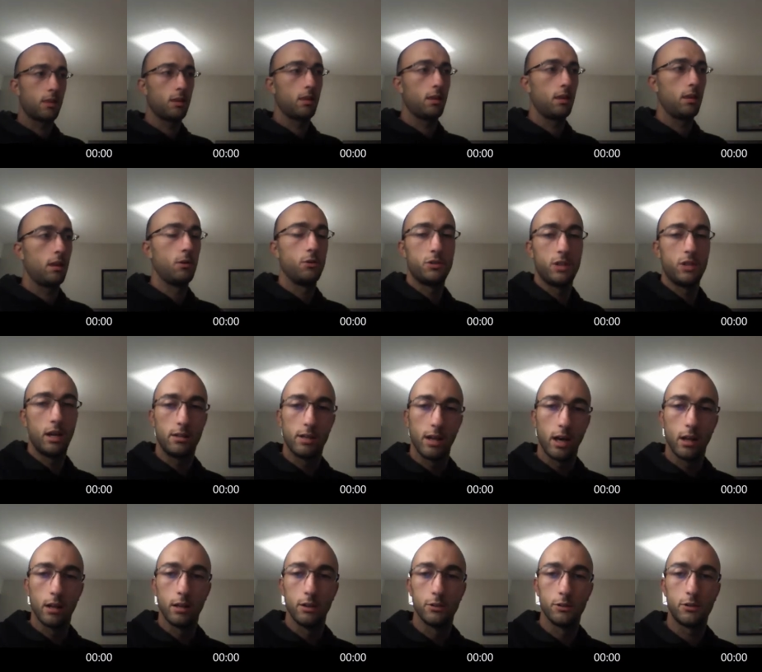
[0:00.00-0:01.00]
it was eight
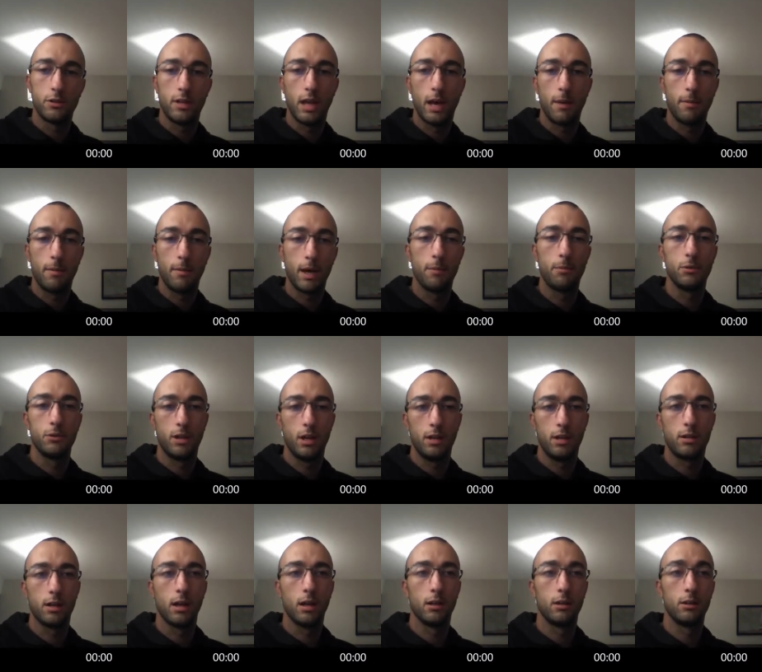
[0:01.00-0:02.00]
dollars. That map was eight
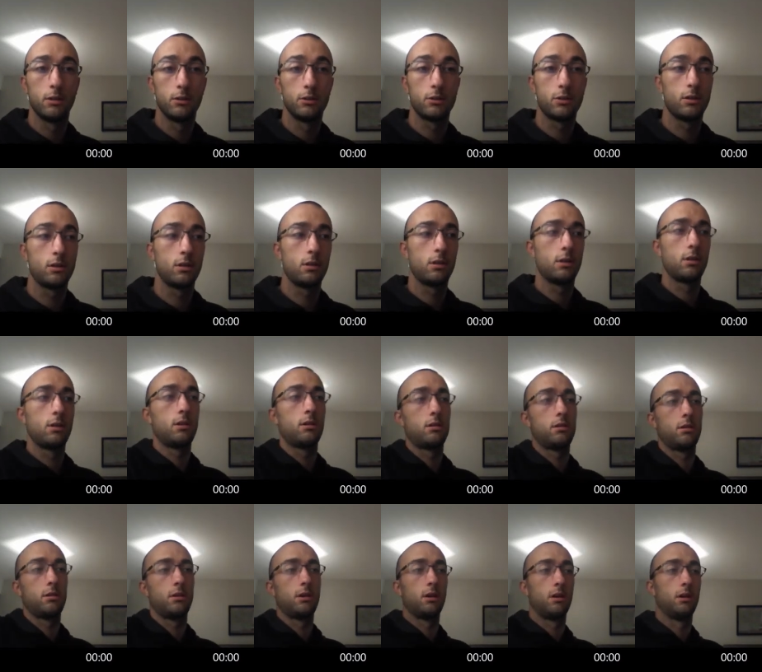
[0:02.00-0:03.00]
dollars.
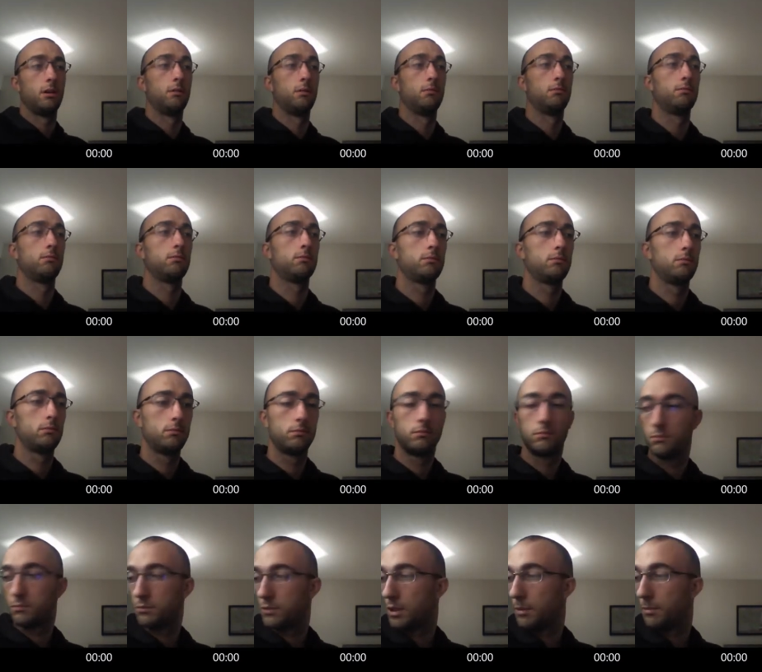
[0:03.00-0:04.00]
Um,
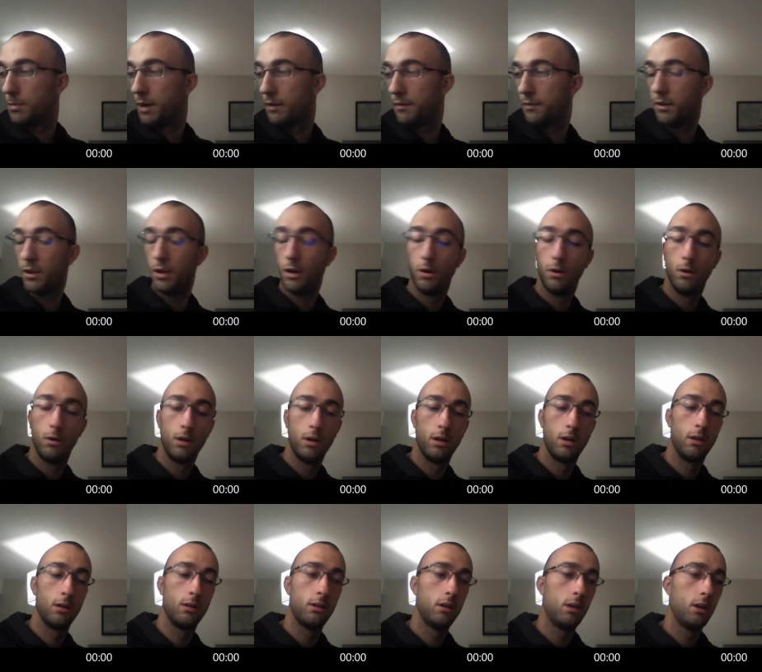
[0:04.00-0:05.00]
the Buffalo
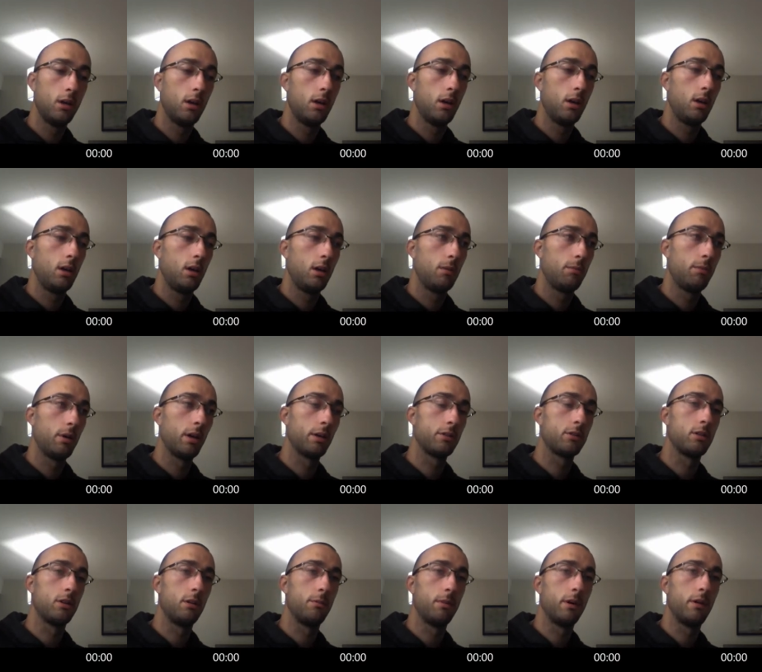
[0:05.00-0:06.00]
to
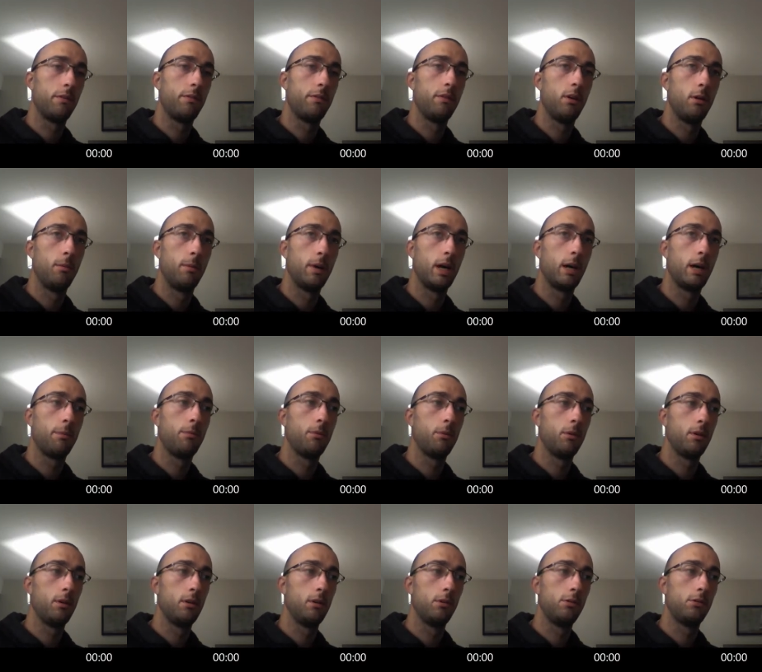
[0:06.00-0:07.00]
Boston to Buffalo map
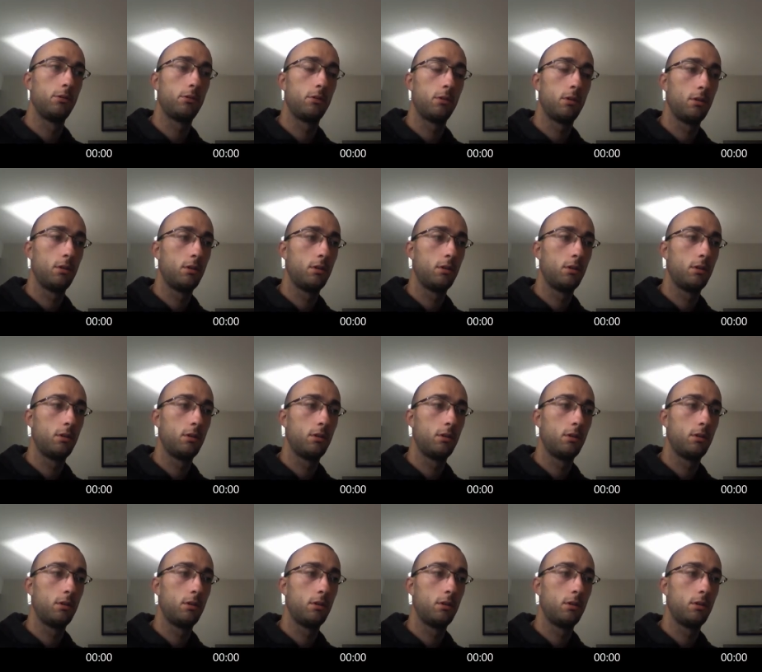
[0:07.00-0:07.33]
was